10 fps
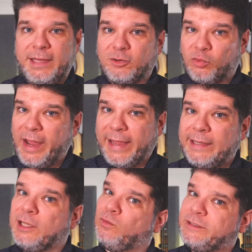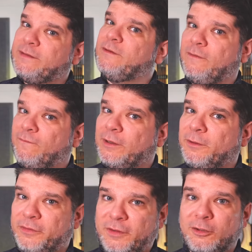Either way, it was a
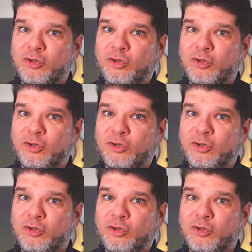difficult thing